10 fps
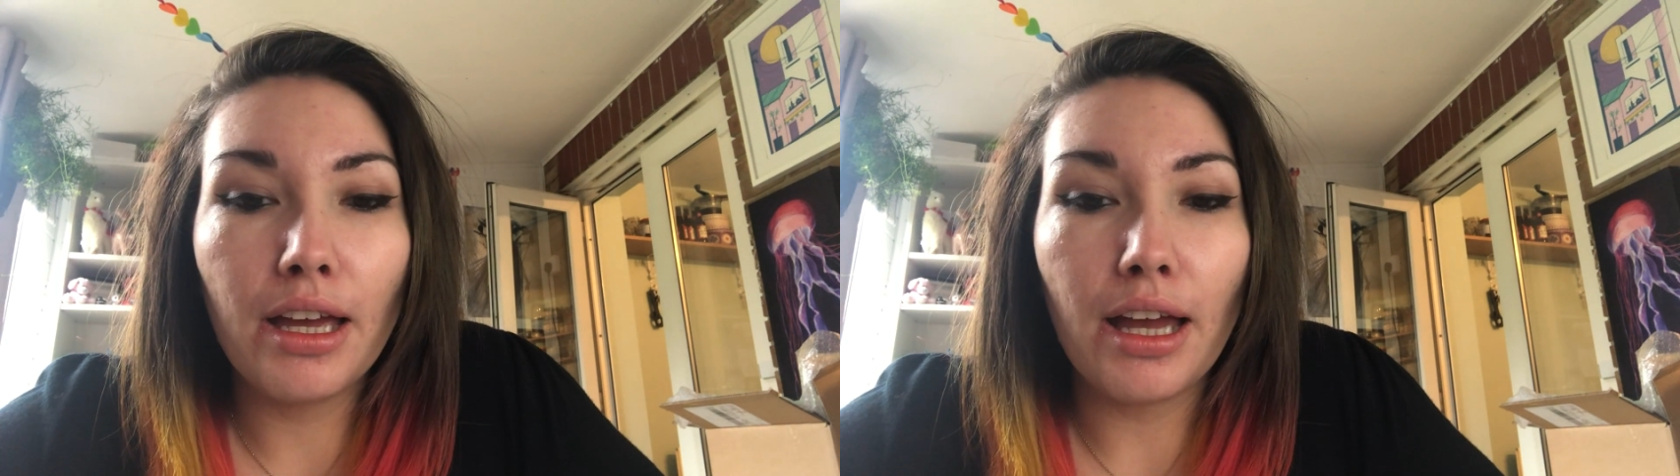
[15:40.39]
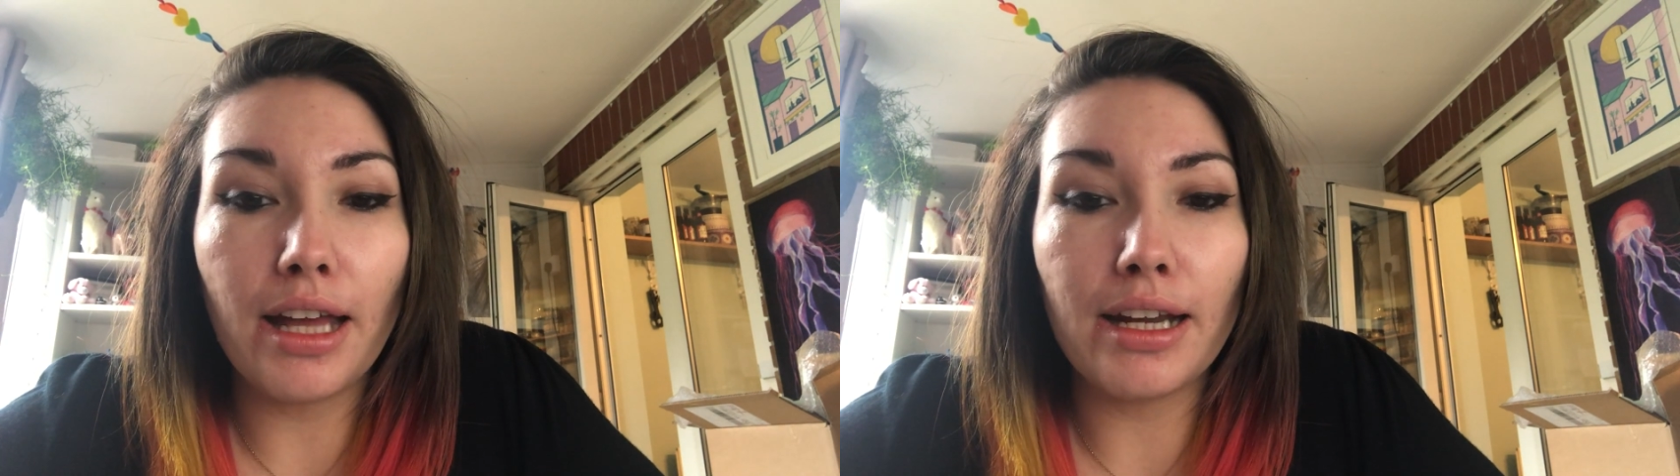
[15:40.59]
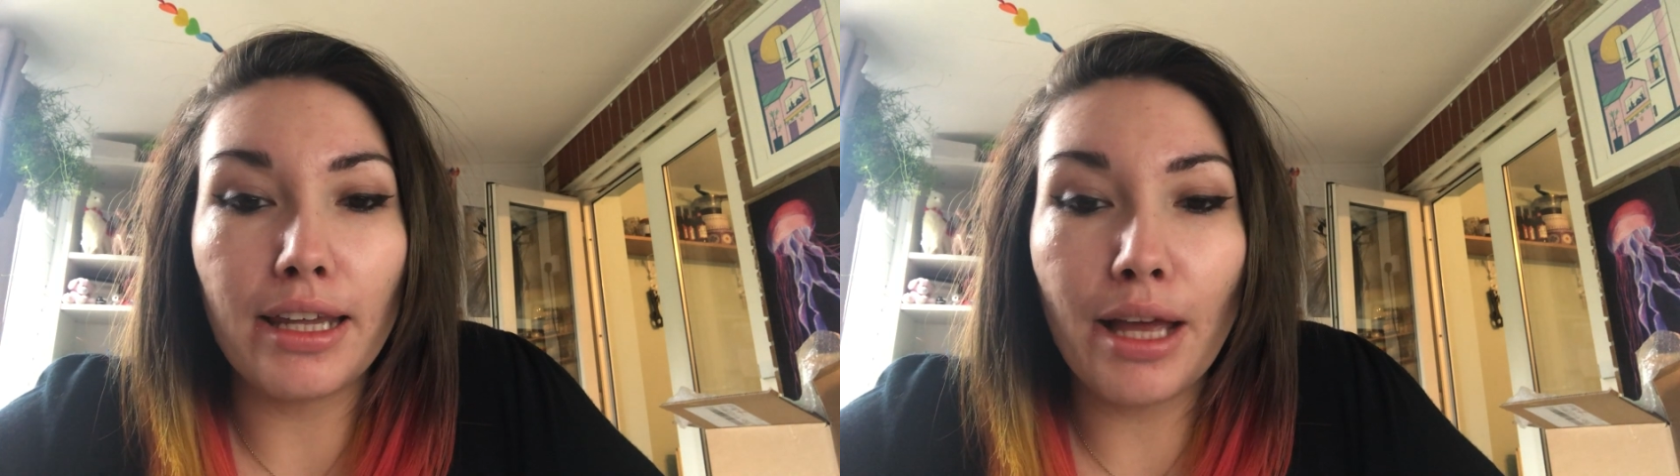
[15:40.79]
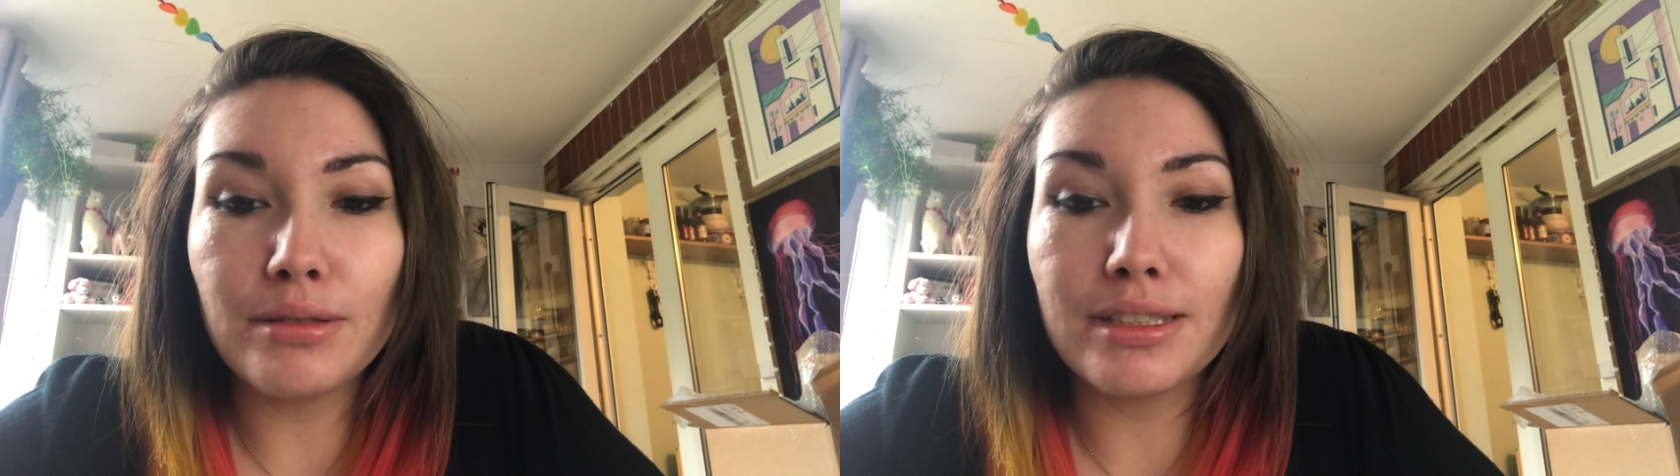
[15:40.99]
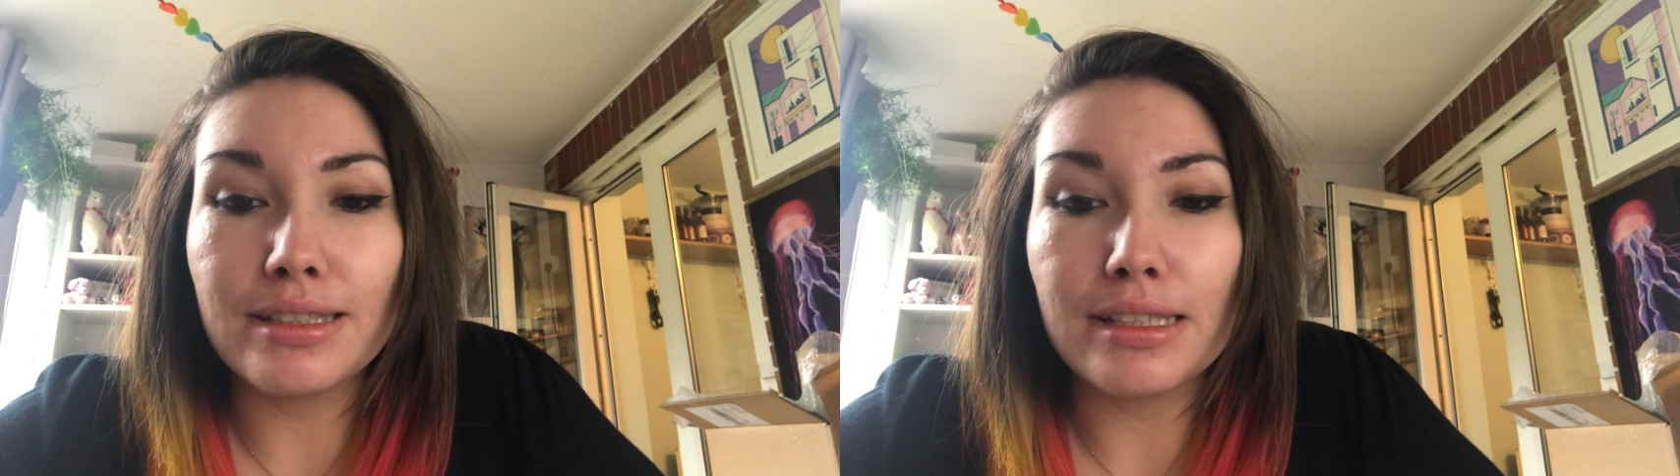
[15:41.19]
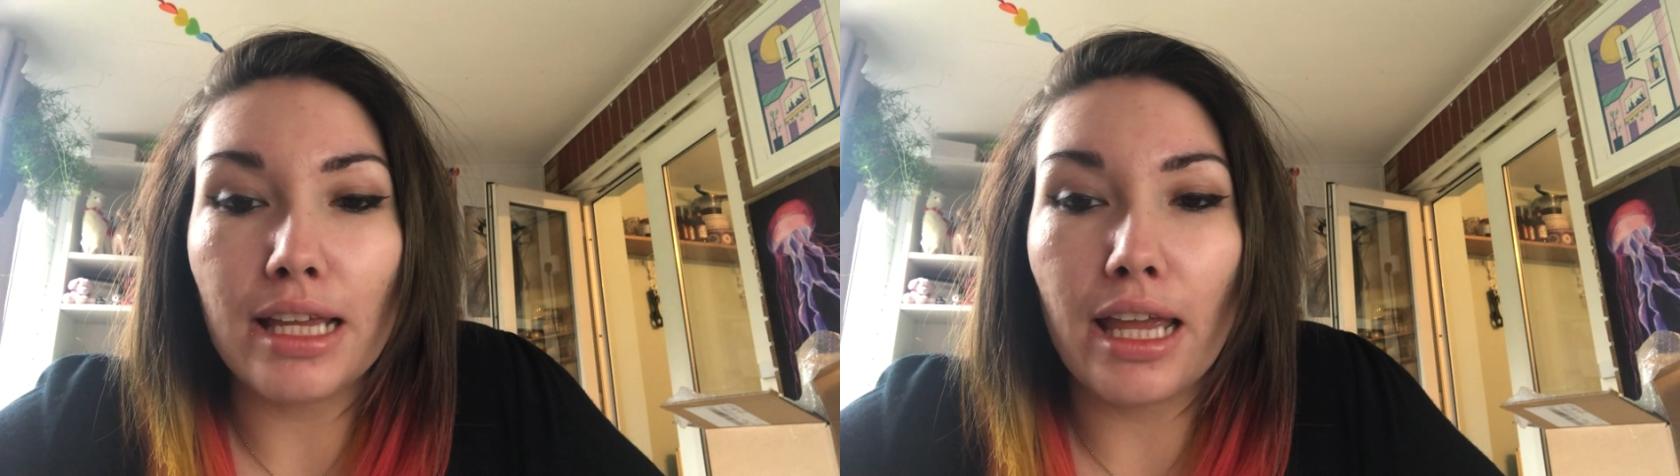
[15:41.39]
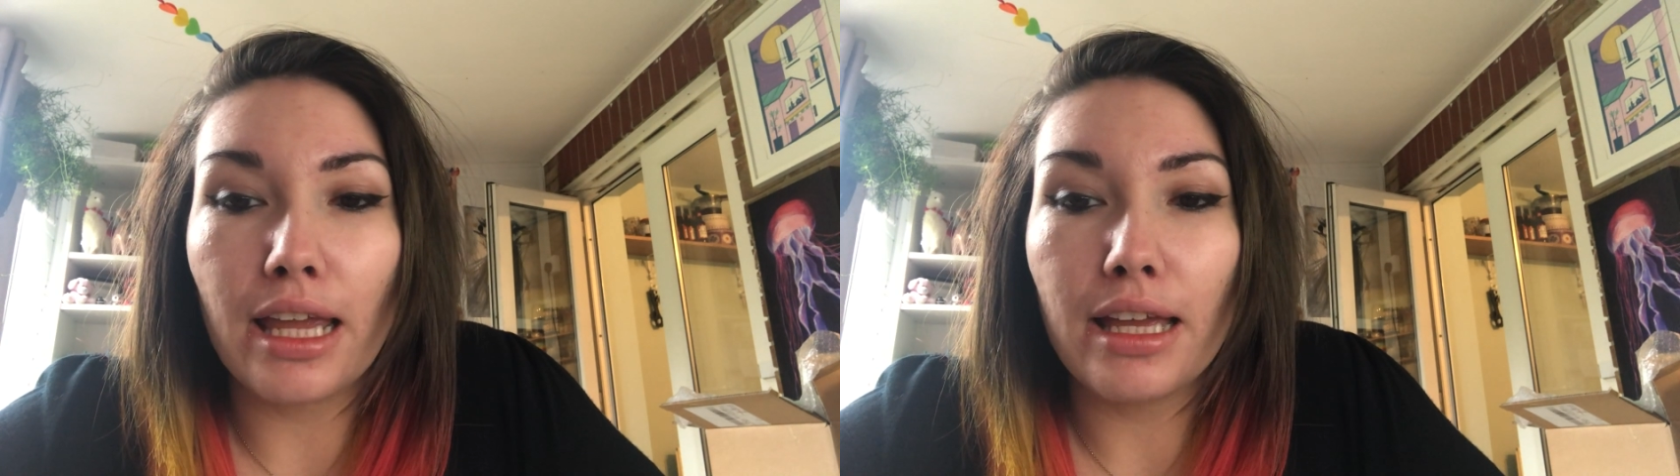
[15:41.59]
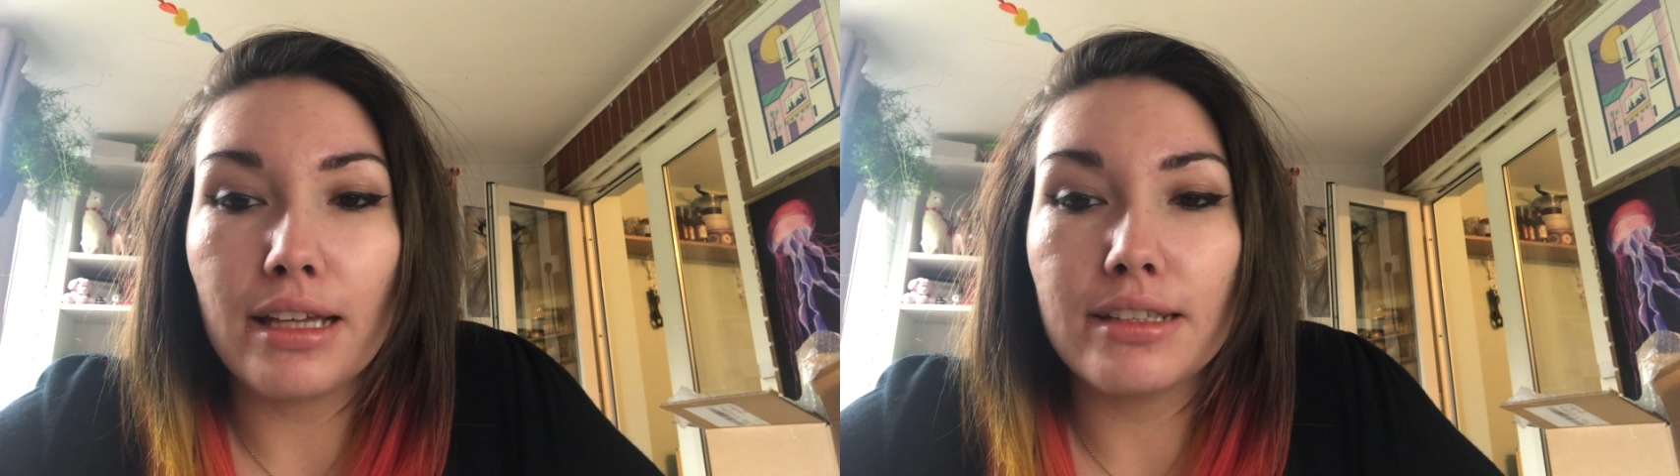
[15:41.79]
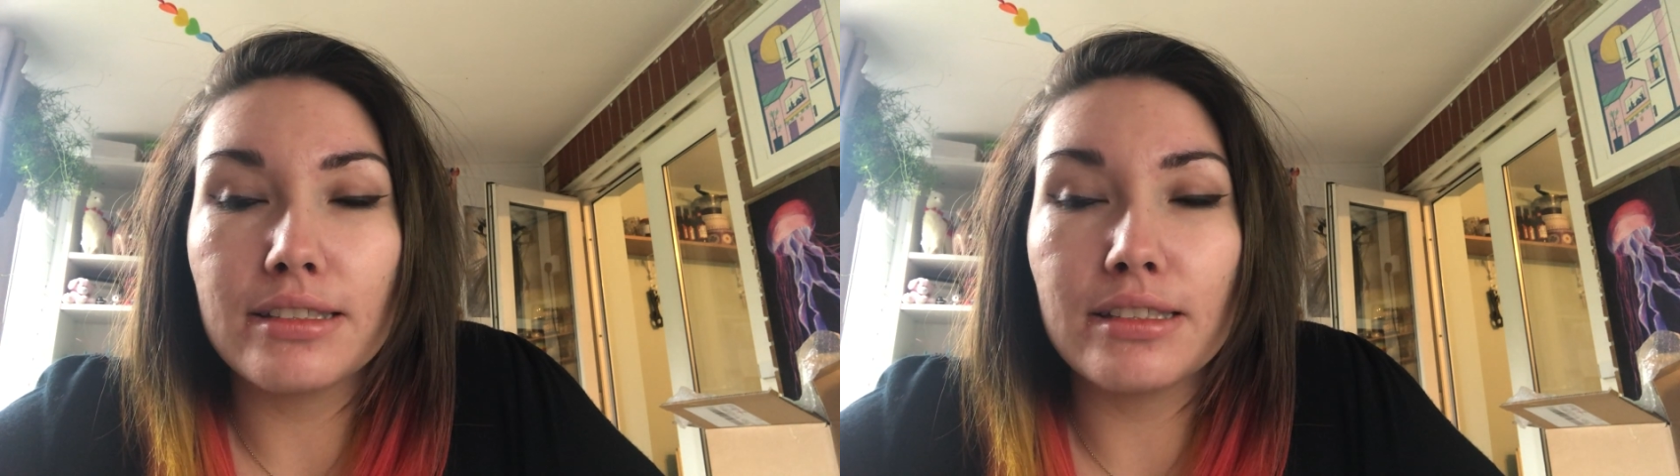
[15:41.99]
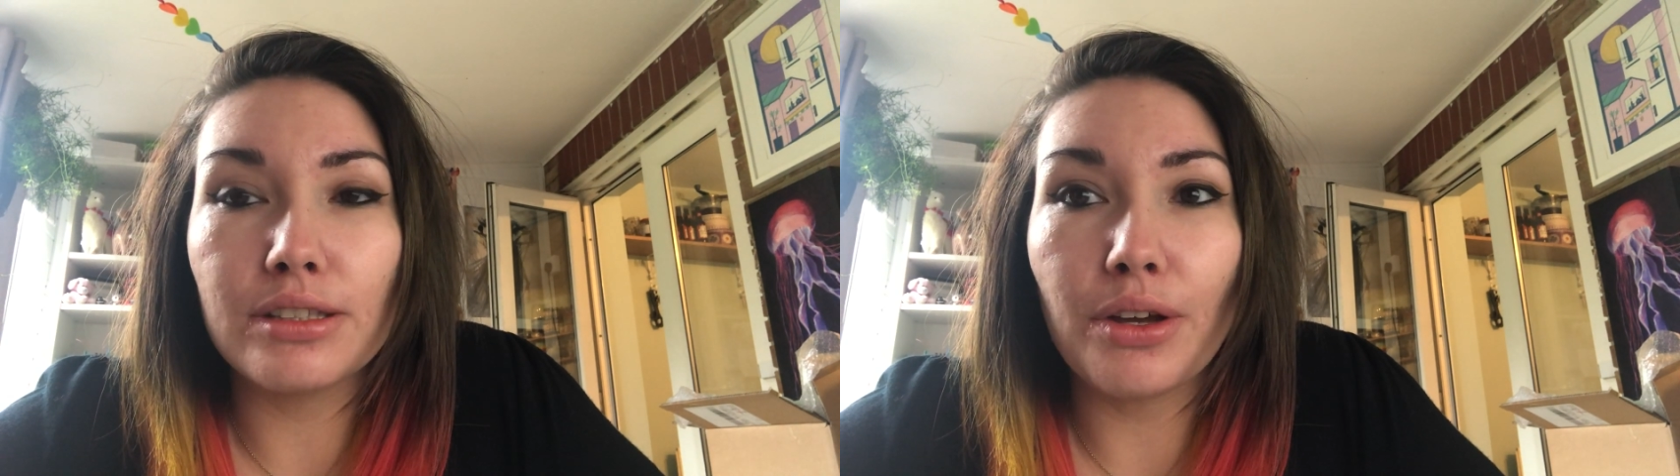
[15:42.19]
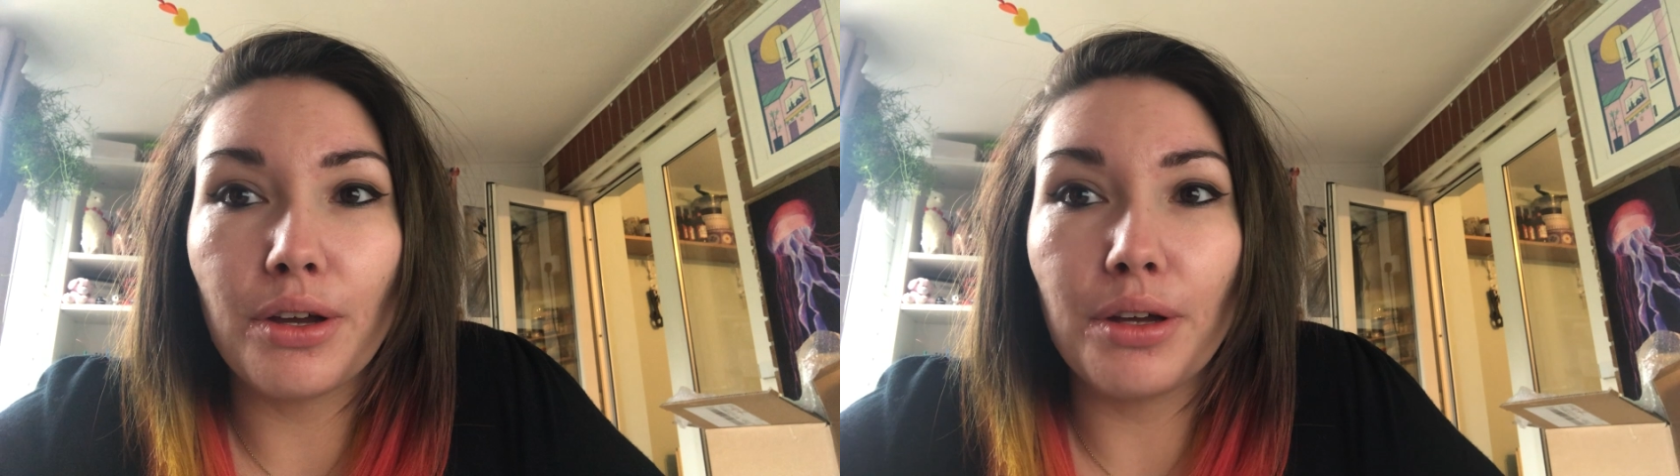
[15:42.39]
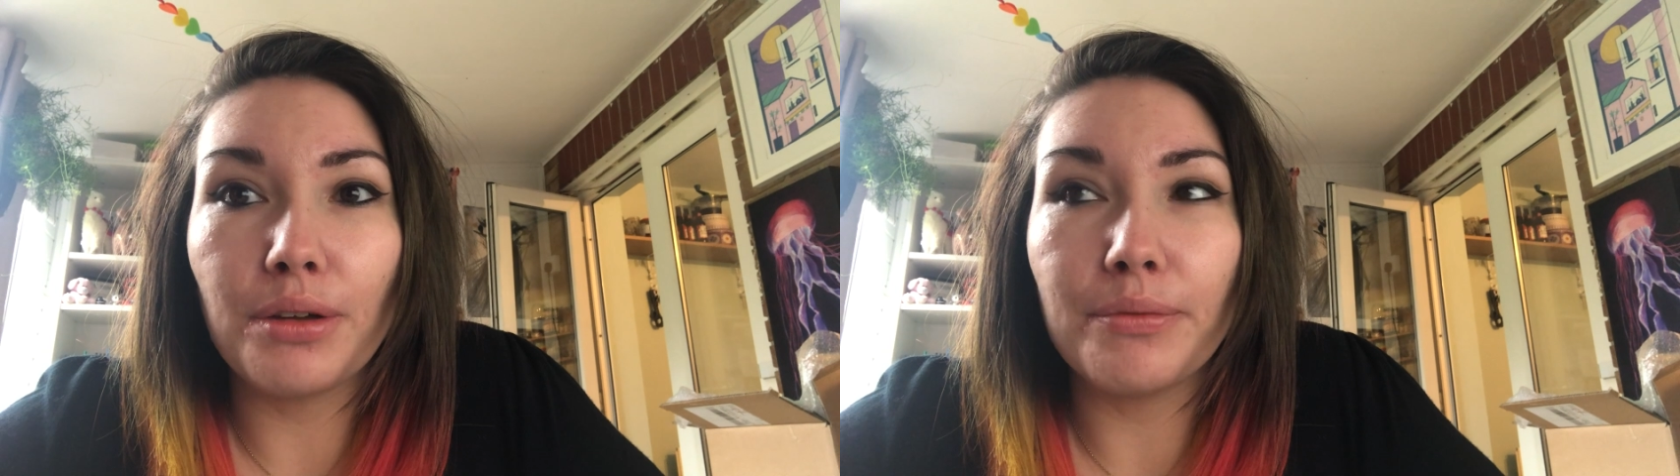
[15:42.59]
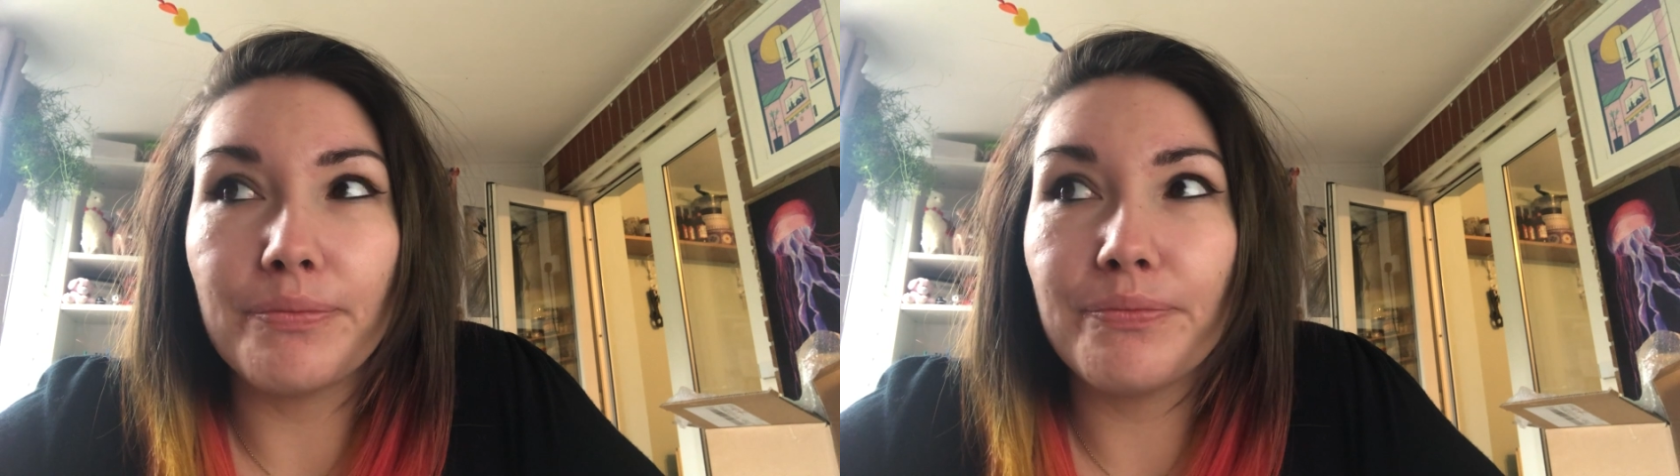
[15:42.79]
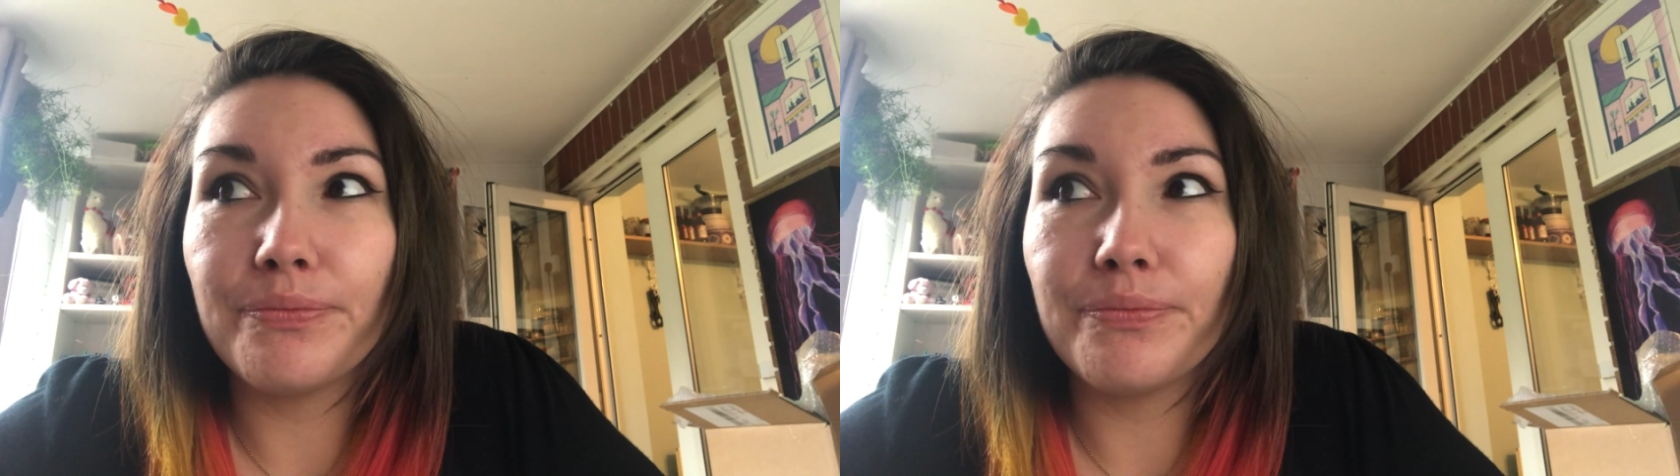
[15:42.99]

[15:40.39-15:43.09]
and accountancy, so